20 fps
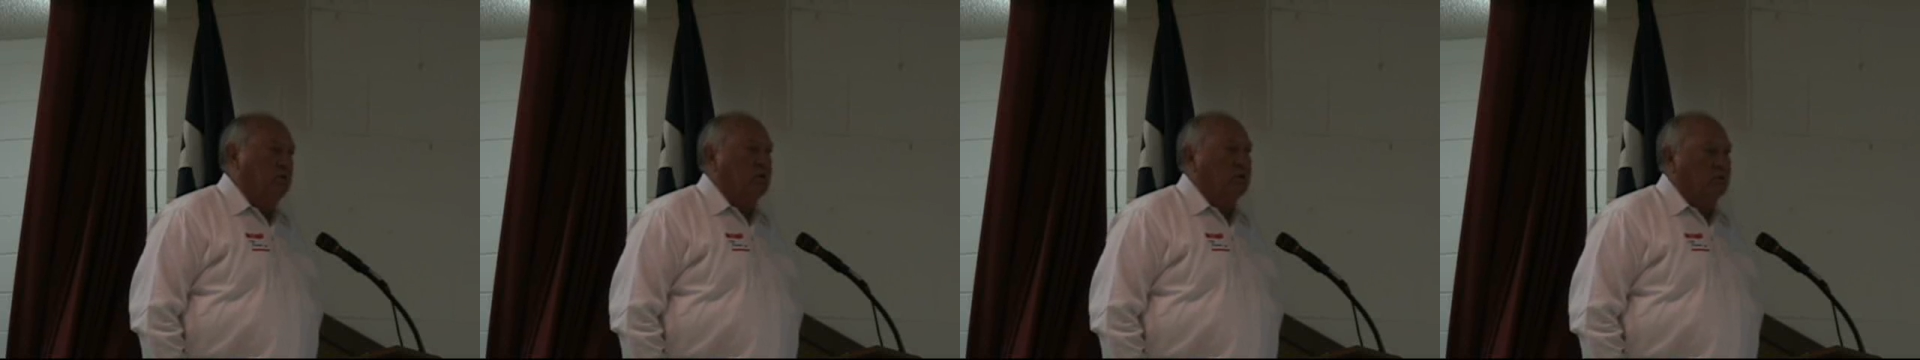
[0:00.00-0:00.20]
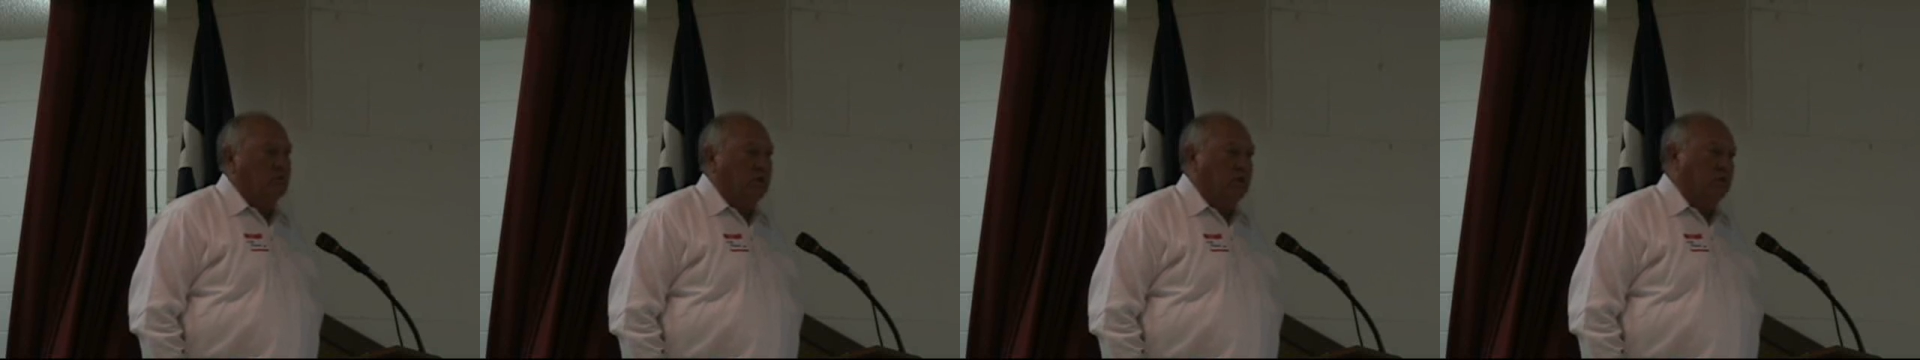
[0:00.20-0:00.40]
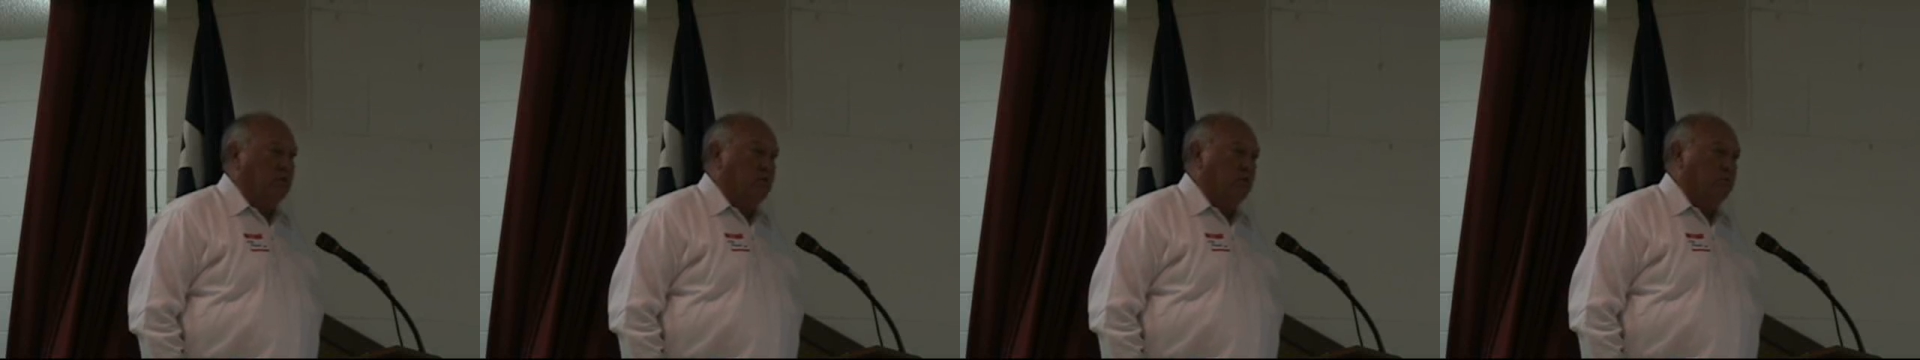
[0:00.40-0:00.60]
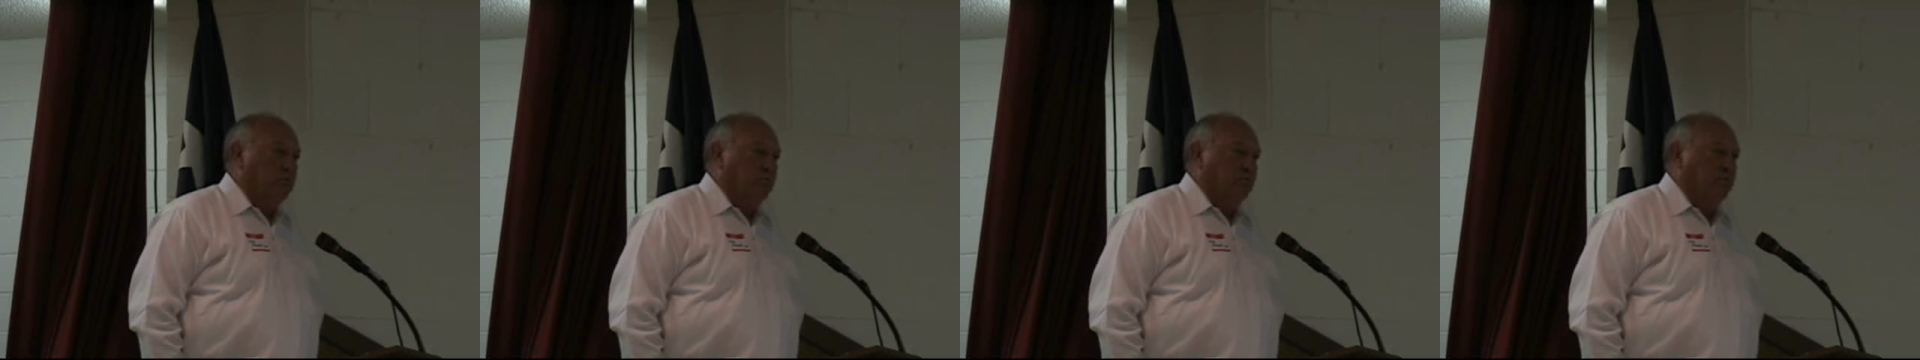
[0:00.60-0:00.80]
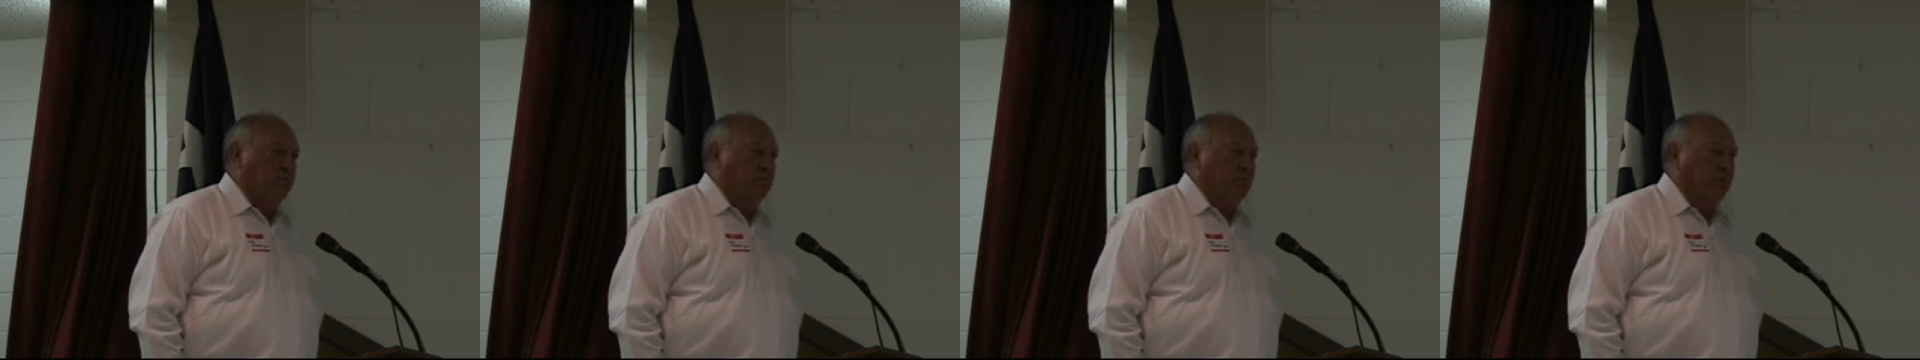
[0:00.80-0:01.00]
she
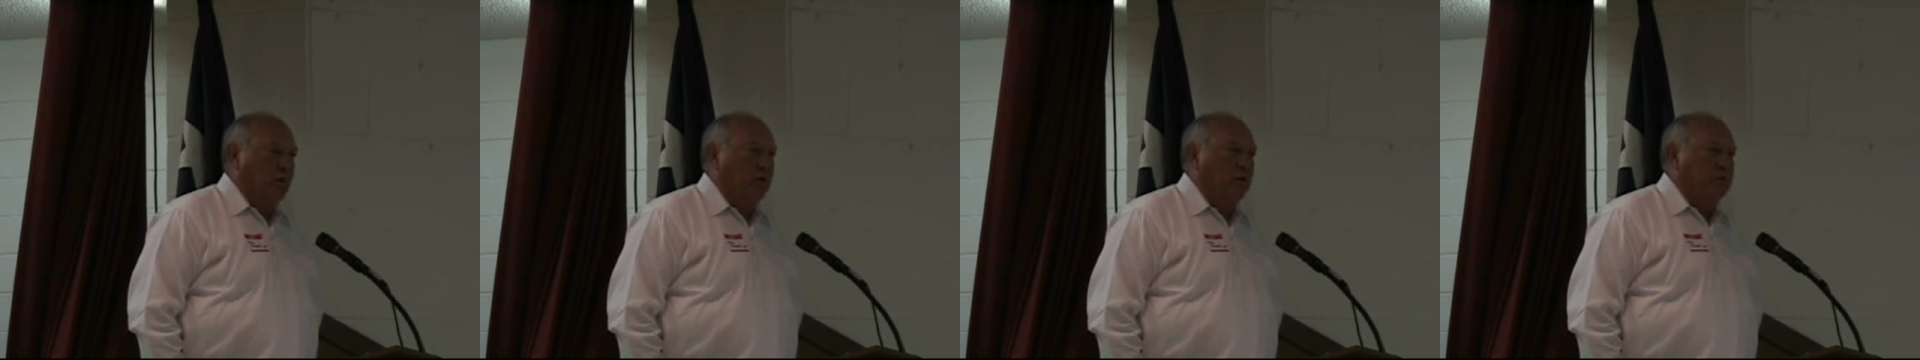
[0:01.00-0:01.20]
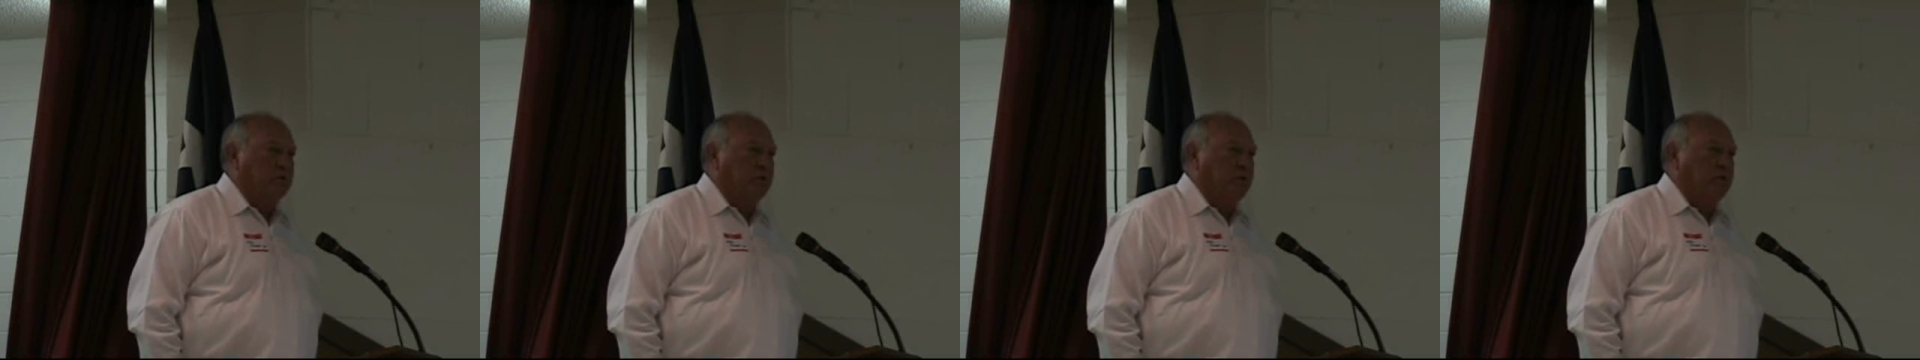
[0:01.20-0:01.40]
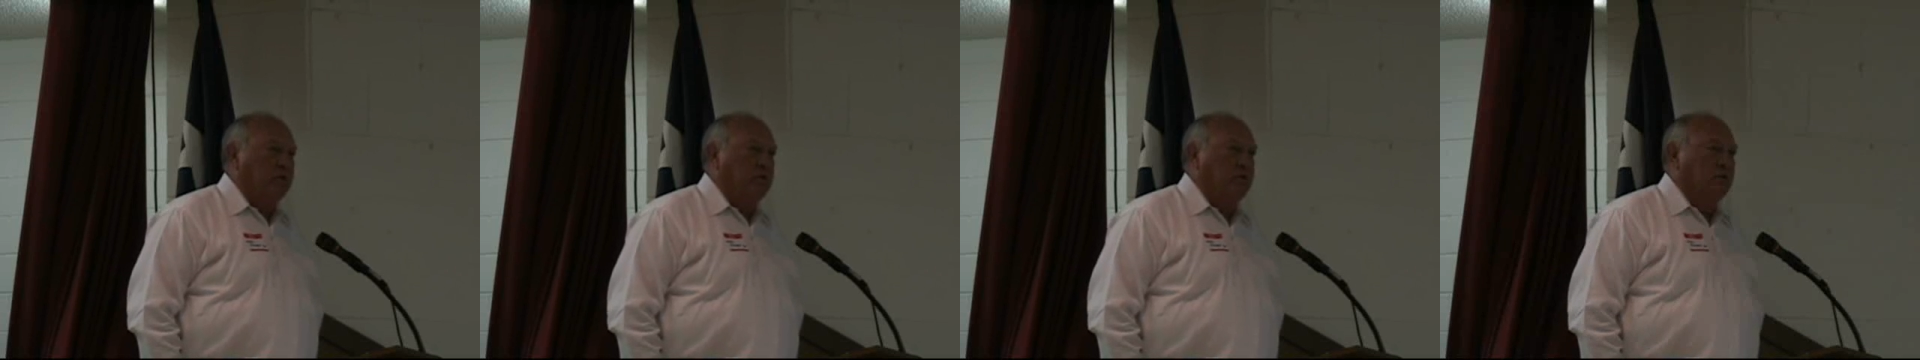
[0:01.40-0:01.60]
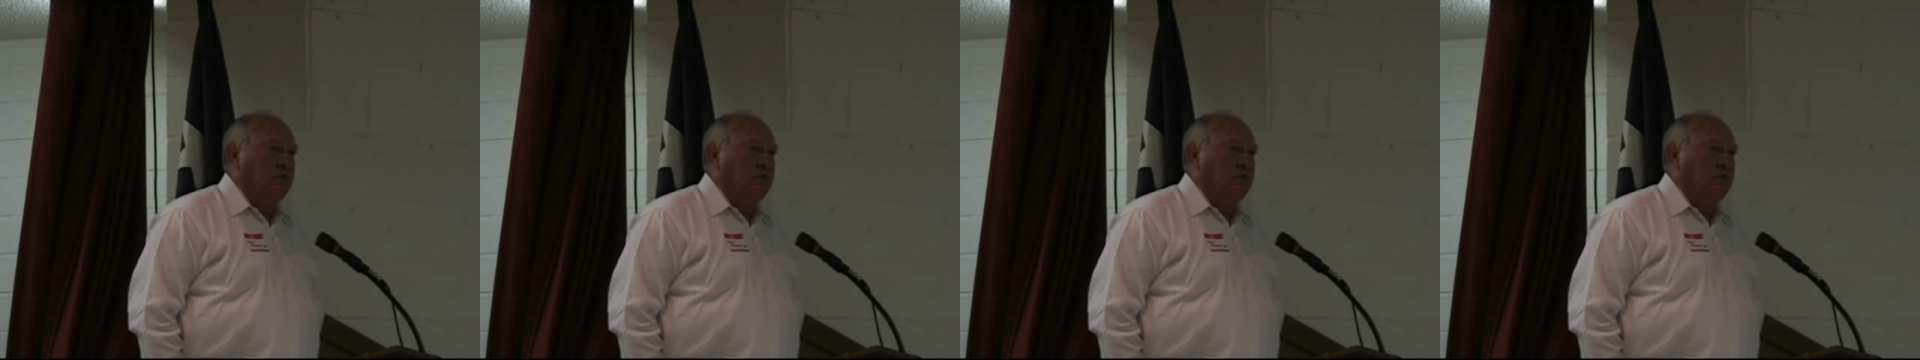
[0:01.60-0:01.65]
said, I want